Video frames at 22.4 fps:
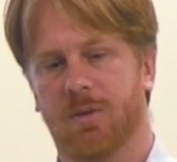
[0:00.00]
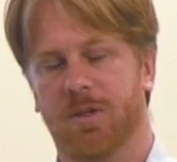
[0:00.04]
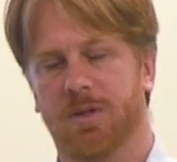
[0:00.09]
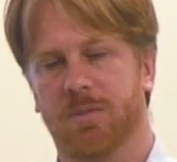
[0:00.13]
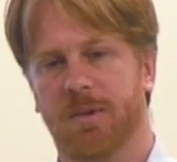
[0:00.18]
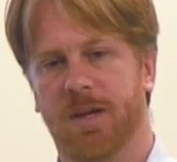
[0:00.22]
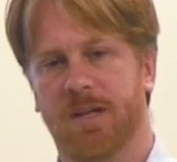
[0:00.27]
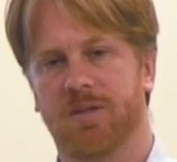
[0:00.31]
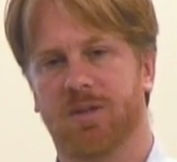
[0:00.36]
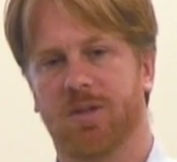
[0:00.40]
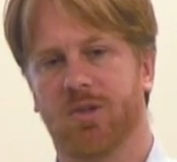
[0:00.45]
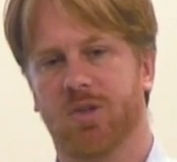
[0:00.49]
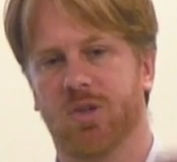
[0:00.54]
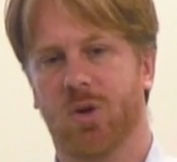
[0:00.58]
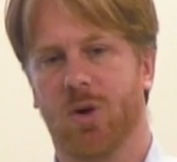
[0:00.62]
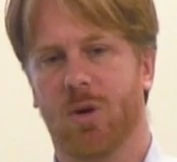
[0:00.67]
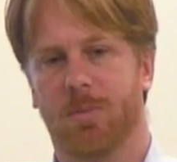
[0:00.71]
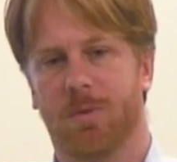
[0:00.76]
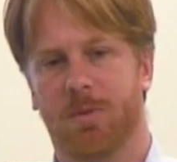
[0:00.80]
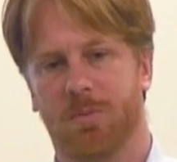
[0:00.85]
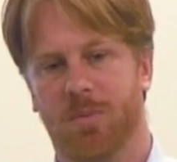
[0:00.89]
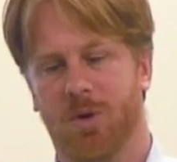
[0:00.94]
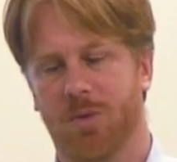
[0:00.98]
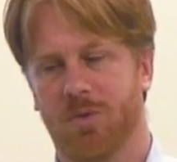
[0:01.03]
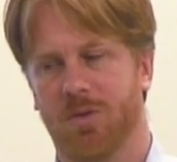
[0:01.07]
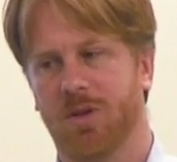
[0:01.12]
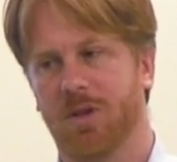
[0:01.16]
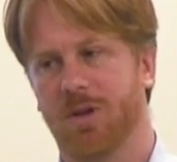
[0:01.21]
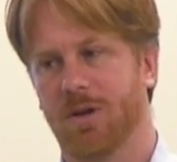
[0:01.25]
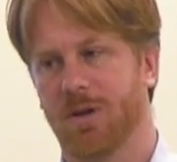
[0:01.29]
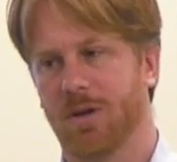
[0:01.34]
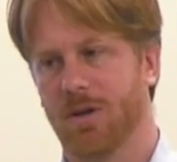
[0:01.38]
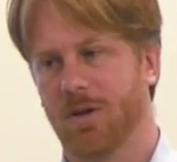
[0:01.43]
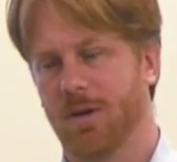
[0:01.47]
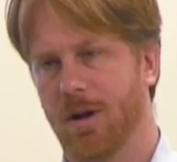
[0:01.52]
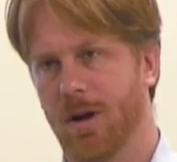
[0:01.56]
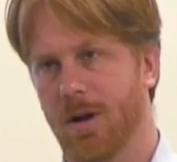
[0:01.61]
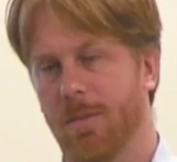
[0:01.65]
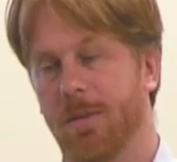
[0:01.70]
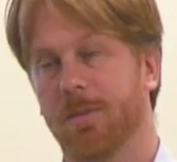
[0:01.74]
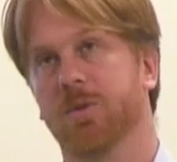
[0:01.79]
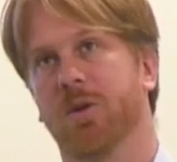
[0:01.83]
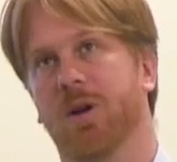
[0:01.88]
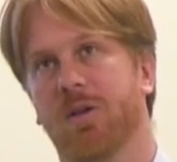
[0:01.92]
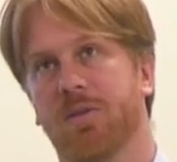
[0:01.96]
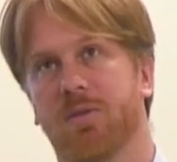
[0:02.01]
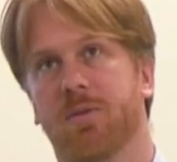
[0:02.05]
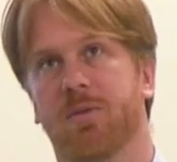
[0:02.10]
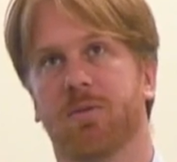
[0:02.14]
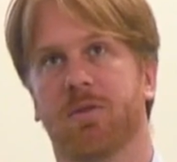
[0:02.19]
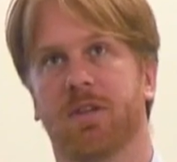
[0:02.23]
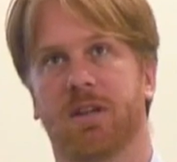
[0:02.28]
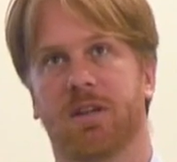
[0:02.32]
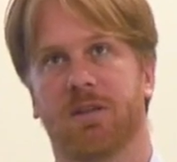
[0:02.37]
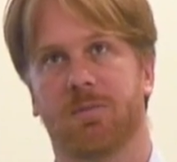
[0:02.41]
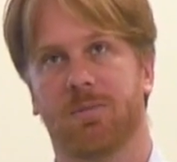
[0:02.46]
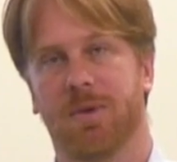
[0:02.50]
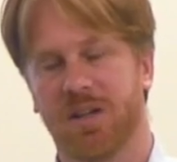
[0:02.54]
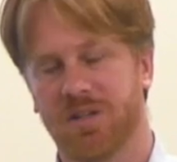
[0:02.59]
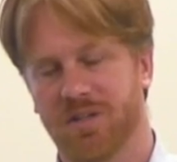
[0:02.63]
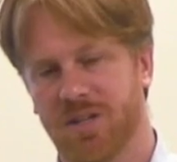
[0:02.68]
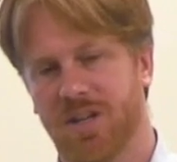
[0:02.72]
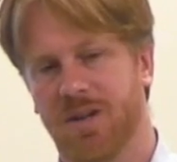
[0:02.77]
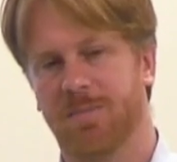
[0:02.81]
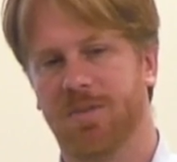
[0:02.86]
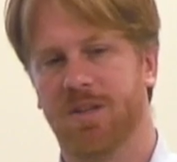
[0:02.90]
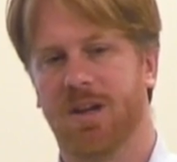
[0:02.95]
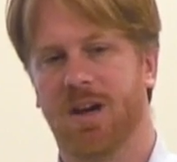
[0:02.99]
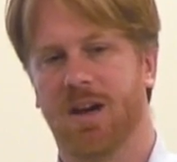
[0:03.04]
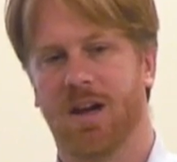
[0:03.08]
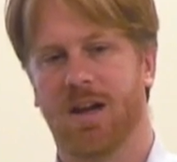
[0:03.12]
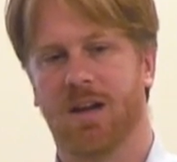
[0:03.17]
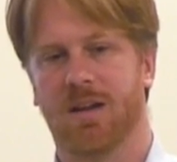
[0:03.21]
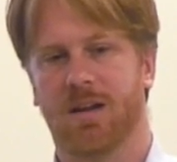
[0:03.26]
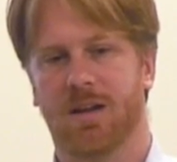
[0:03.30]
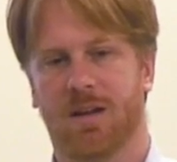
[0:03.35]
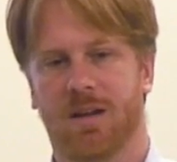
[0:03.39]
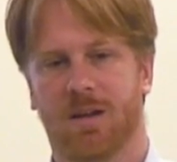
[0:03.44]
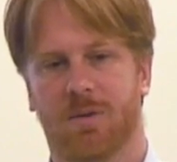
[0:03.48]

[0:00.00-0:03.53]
which makes it show up in both the uh, i'm sorry through the rest api